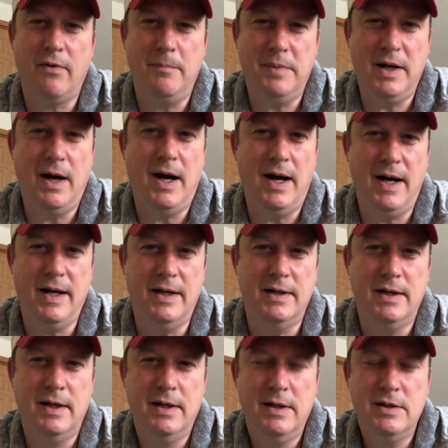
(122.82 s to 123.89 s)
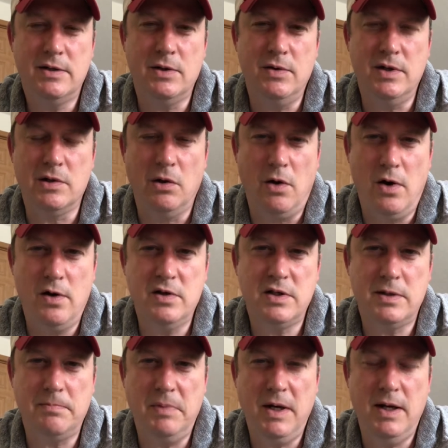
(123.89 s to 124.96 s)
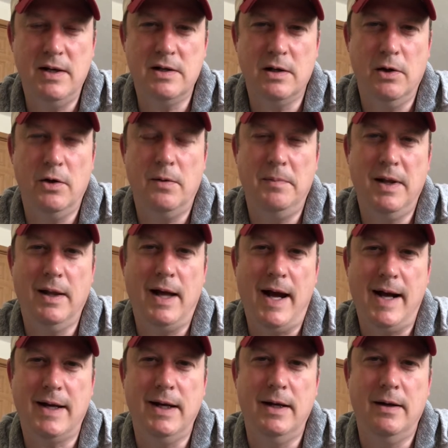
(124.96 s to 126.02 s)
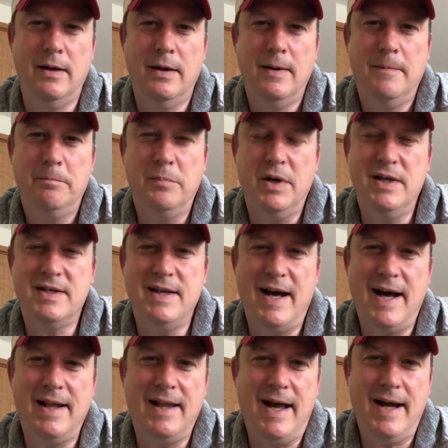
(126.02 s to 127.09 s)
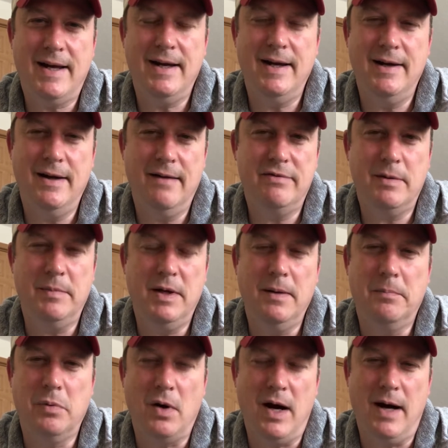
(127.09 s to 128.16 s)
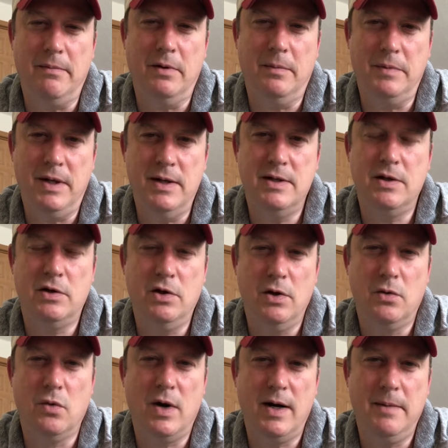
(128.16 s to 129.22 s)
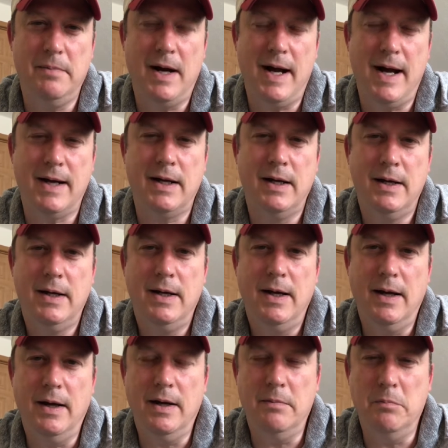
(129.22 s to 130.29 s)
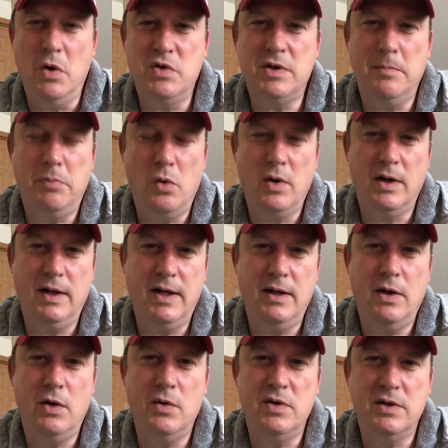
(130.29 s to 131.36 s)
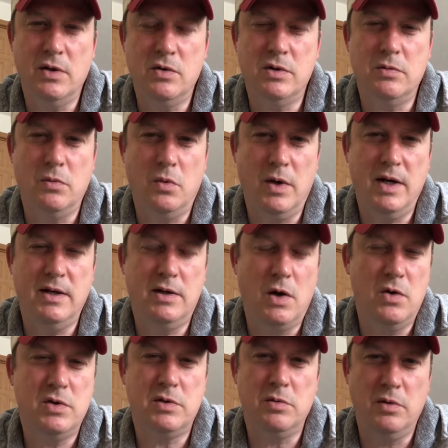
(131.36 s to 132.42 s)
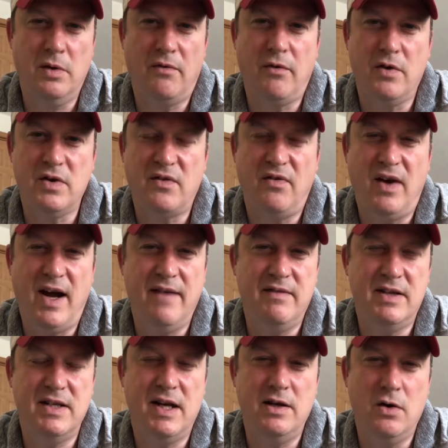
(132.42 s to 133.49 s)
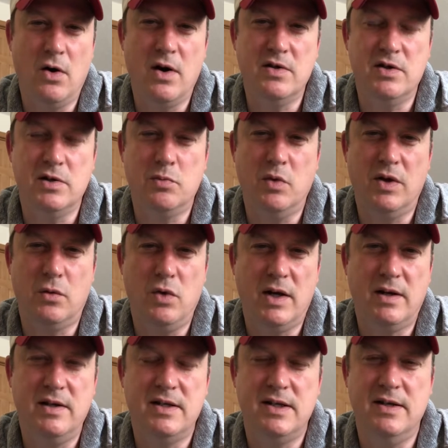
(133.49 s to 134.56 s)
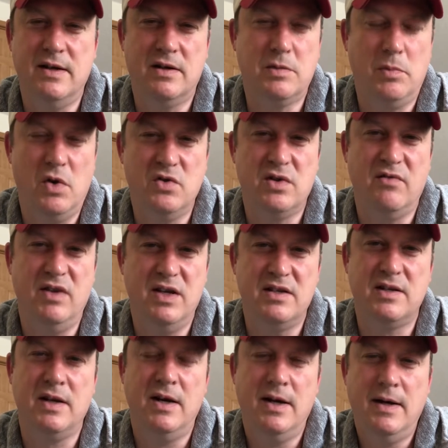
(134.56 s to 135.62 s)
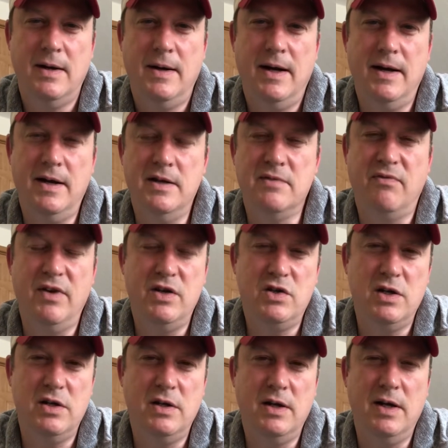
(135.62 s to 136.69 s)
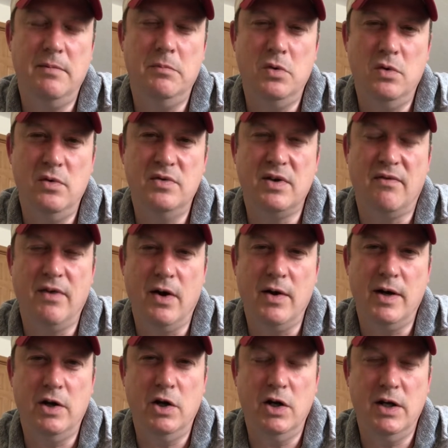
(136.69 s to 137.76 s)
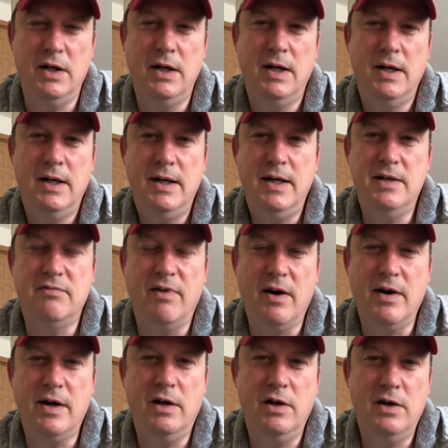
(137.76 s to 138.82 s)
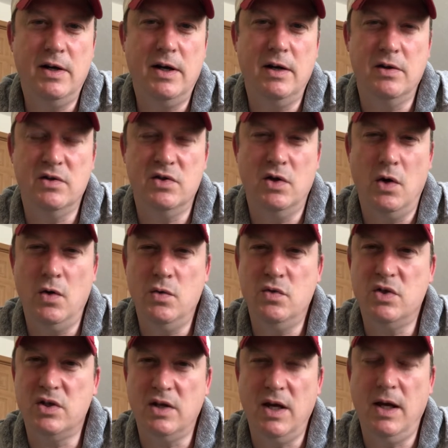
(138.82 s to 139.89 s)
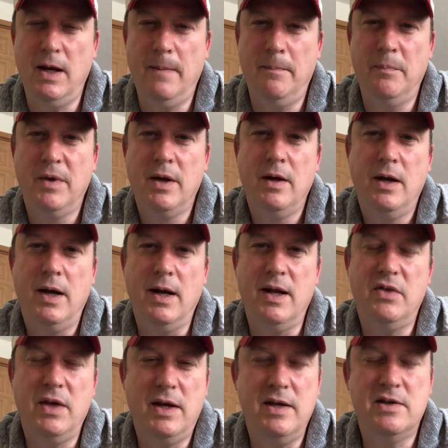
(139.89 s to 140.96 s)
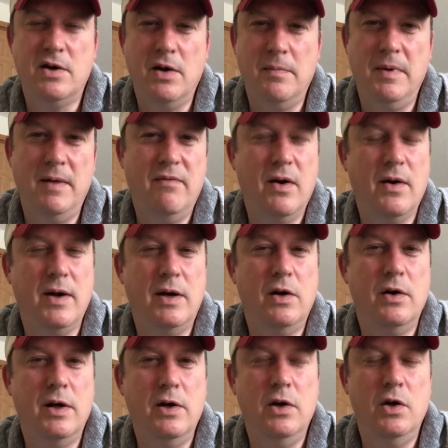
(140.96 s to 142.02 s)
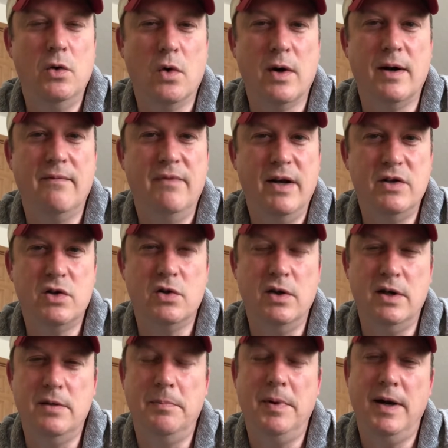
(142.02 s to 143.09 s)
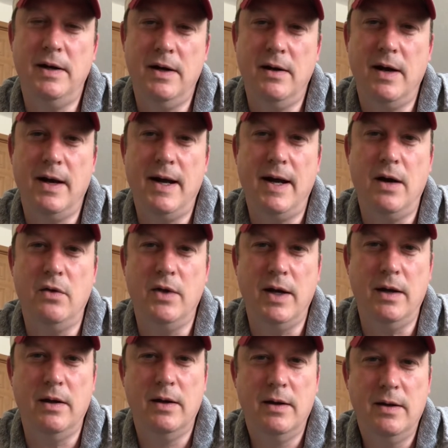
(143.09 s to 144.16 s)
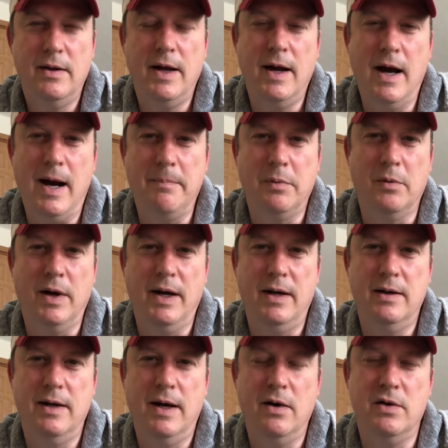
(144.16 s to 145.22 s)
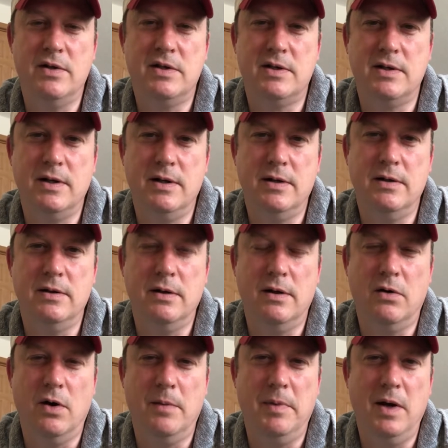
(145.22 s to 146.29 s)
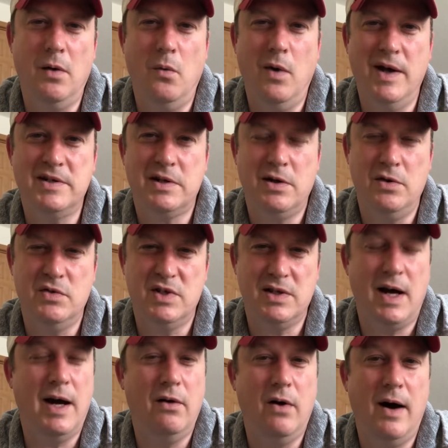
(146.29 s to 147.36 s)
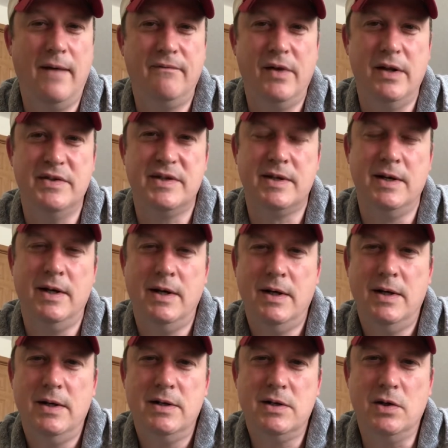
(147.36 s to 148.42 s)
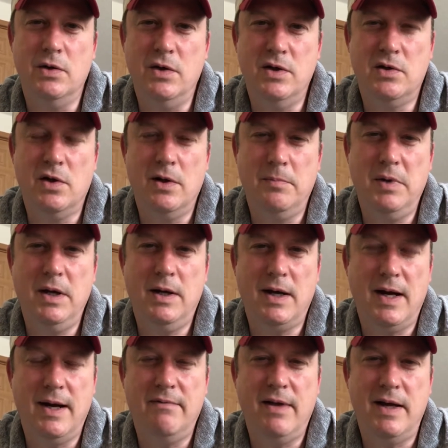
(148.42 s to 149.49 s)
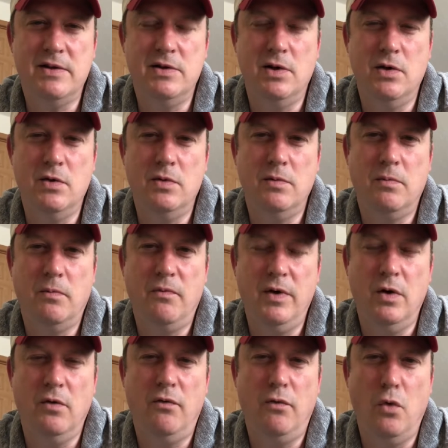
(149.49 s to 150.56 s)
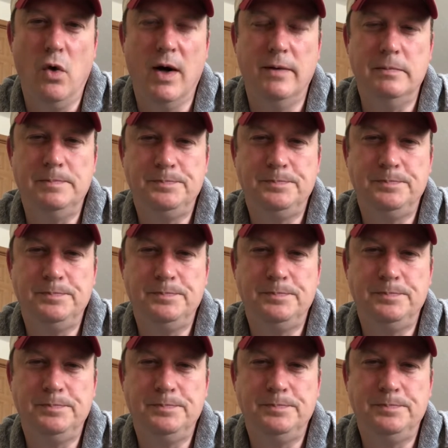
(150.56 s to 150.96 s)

behind, so his long speed is a little bit lacking, but it's not lacking enough to be a problem. He is a good running back, and most importantly, though, is when he goes through the first 5 to 10 yards, it's with quickness and explosiveness, and his vision and moves are very good. He's very good in a zone scheme, and I think he's going to be very good in New York eventually, depending on how they operate. Now, it's going to be a West Coast style offense, so he's going to be kind of that zone feel for it,